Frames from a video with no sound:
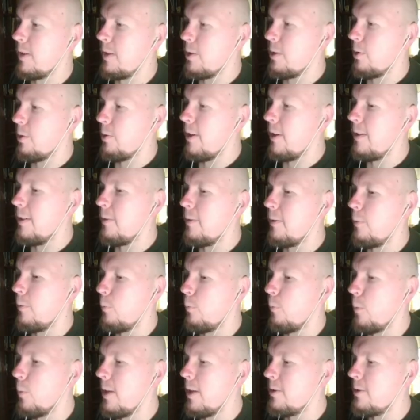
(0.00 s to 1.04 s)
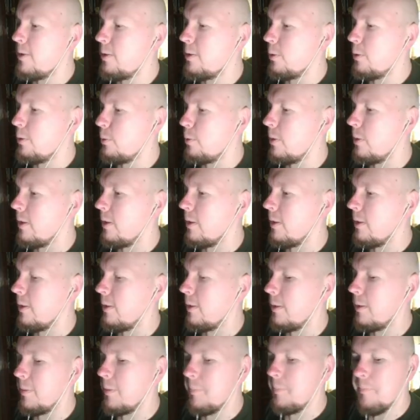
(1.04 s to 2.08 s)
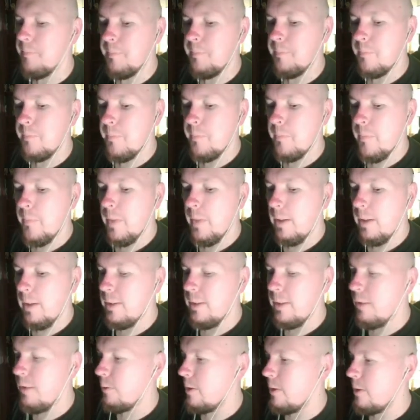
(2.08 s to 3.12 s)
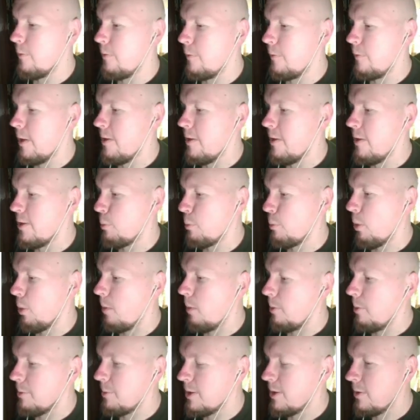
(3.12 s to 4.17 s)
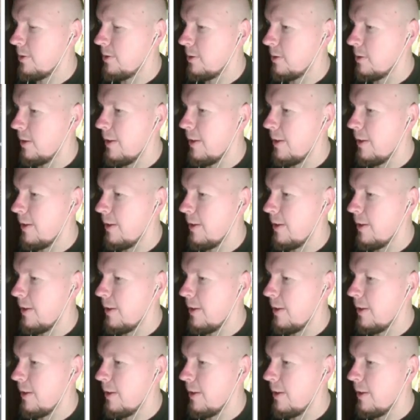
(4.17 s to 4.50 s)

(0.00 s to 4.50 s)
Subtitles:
ways to get rid of various problems in their life,